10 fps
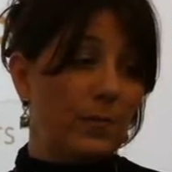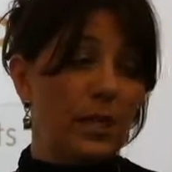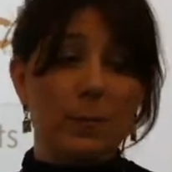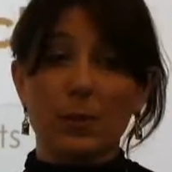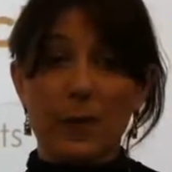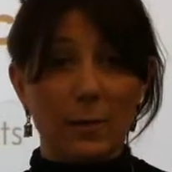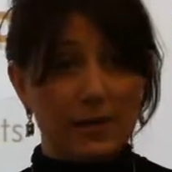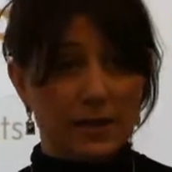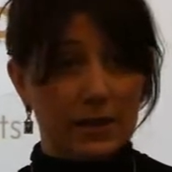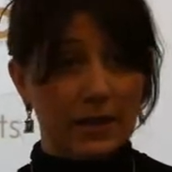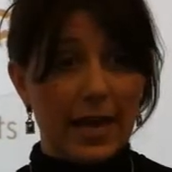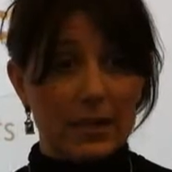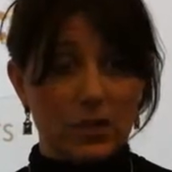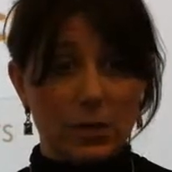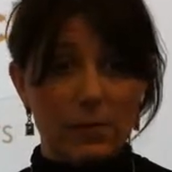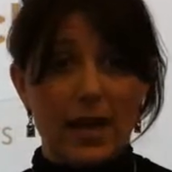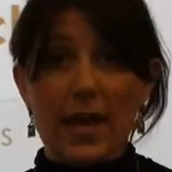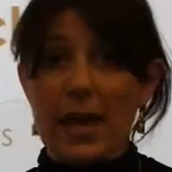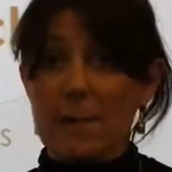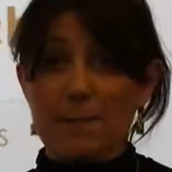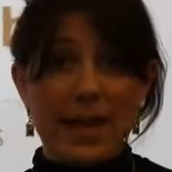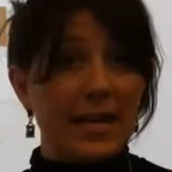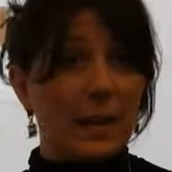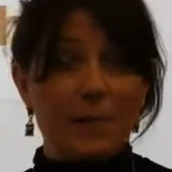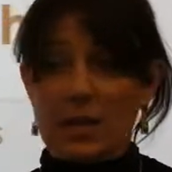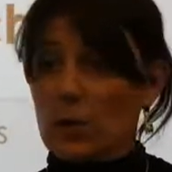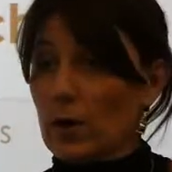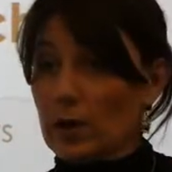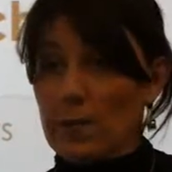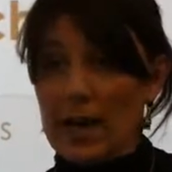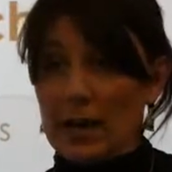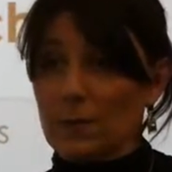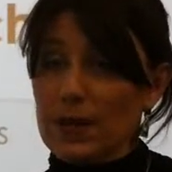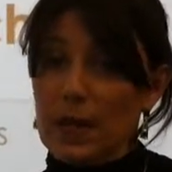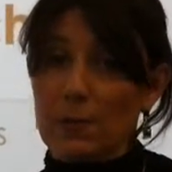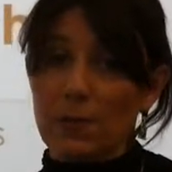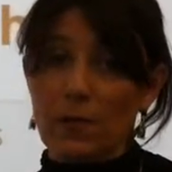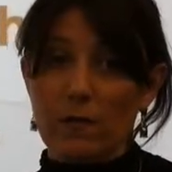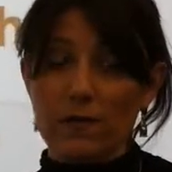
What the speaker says: to implement within the classroom. It may not be an automatic pickup or